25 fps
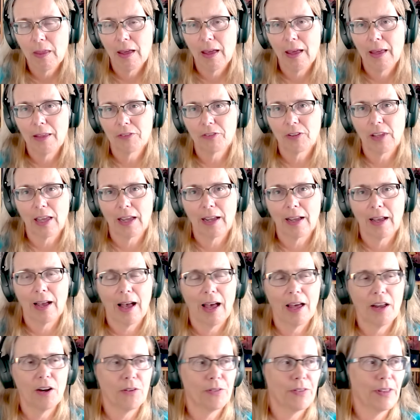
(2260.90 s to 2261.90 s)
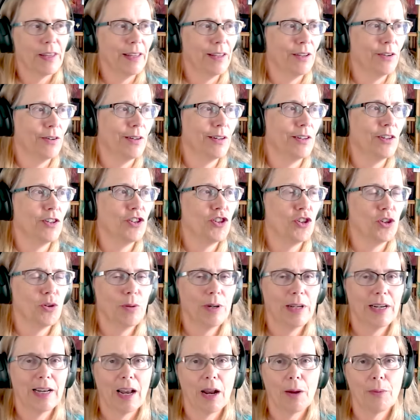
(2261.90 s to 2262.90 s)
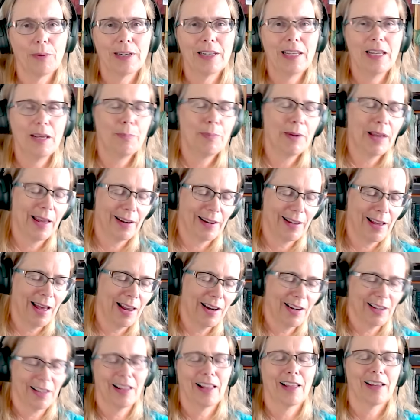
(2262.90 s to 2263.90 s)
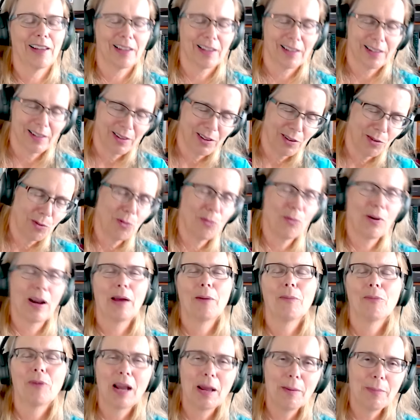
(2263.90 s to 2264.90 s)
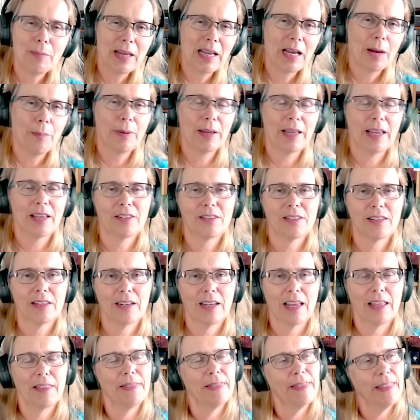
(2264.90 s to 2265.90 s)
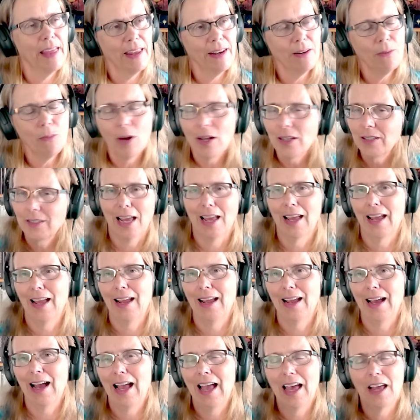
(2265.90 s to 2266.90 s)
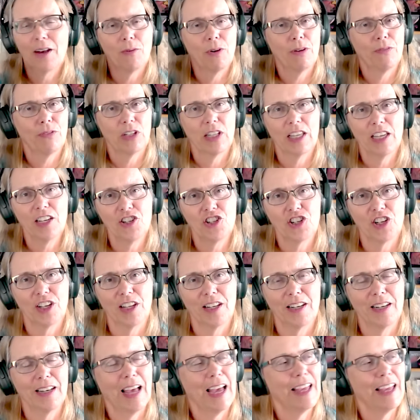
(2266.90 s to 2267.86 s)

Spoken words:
It's like I don't think you can do it, and I would keep get kind of like ramming up against it. And then one day I had a revelation.